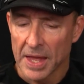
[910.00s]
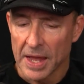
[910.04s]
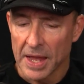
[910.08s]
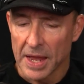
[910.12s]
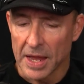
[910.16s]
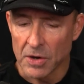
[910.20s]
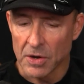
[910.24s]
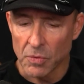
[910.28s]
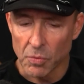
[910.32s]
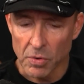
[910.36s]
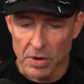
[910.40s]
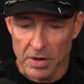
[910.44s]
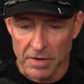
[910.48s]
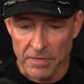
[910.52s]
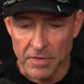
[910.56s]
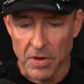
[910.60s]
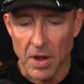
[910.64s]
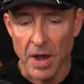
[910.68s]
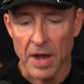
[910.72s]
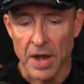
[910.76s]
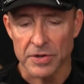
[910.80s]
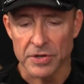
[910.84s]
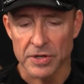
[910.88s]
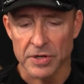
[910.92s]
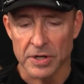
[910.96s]
And a word of
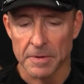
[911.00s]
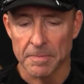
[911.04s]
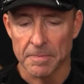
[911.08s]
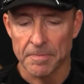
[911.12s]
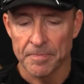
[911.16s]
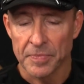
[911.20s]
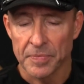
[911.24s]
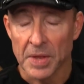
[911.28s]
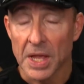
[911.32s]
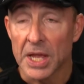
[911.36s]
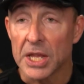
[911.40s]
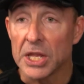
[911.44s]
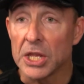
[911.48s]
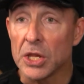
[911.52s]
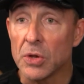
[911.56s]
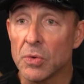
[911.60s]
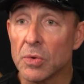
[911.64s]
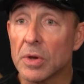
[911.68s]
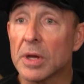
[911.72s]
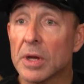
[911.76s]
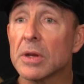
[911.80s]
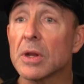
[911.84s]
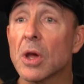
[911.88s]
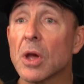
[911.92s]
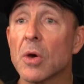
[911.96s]
caution you
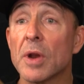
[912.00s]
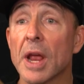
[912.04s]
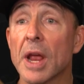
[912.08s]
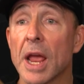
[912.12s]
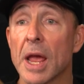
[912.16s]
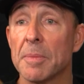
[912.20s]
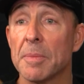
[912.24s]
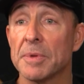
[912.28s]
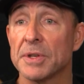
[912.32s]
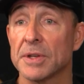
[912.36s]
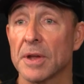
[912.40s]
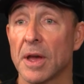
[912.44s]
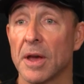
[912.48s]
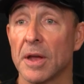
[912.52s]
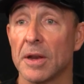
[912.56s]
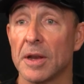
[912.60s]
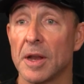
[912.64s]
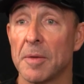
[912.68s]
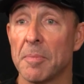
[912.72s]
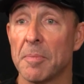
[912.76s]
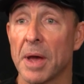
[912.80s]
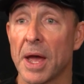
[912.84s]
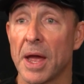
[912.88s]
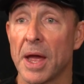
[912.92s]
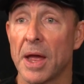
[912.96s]
can go to Amazon
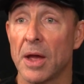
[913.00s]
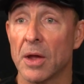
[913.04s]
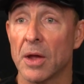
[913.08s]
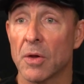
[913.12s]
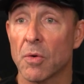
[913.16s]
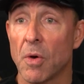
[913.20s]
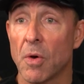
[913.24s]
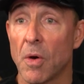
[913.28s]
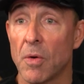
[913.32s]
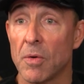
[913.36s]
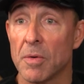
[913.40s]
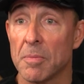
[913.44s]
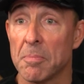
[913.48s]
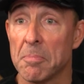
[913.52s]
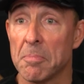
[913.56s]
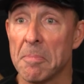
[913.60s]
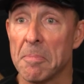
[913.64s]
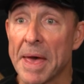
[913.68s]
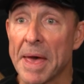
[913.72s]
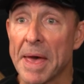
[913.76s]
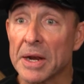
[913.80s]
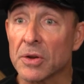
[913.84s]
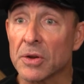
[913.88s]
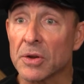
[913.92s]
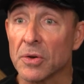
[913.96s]
and buy a quote
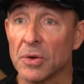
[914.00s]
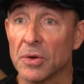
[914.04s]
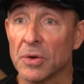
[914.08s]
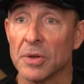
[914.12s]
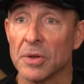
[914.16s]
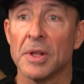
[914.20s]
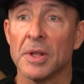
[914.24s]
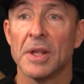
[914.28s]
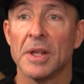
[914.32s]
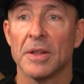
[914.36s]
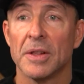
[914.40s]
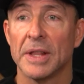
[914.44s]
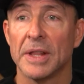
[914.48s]
medical